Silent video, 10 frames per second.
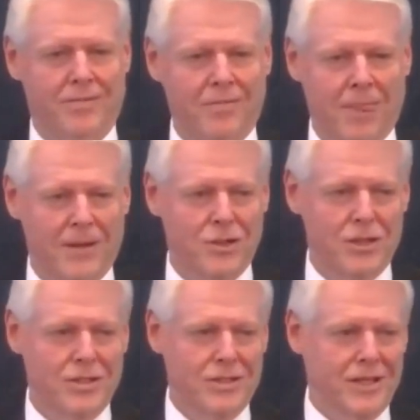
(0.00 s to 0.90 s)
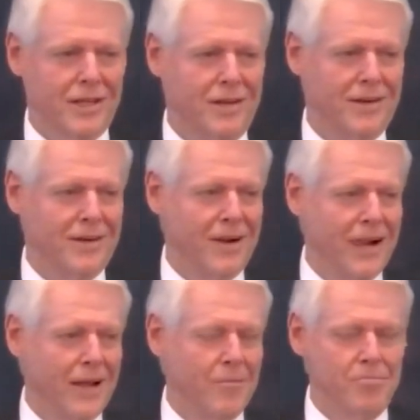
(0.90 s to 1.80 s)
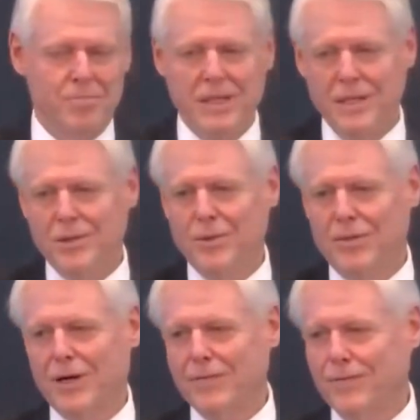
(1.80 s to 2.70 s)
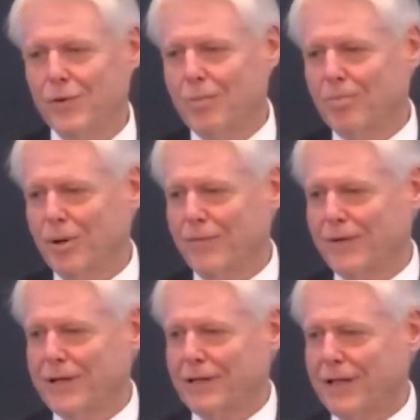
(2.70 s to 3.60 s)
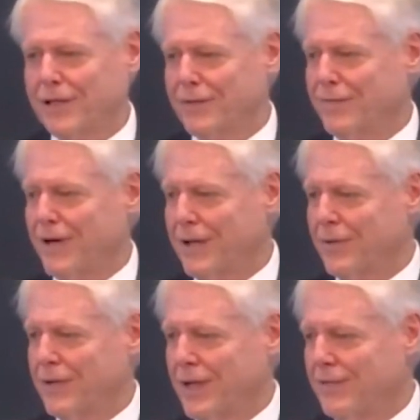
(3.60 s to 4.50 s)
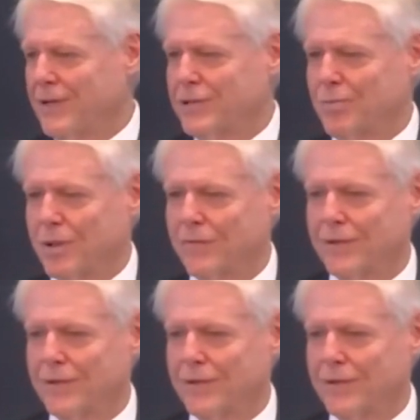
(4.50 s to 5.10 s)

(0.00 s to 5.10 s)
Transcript: Jesus said, Be you therefore perfect like your Father in heaven is perfect.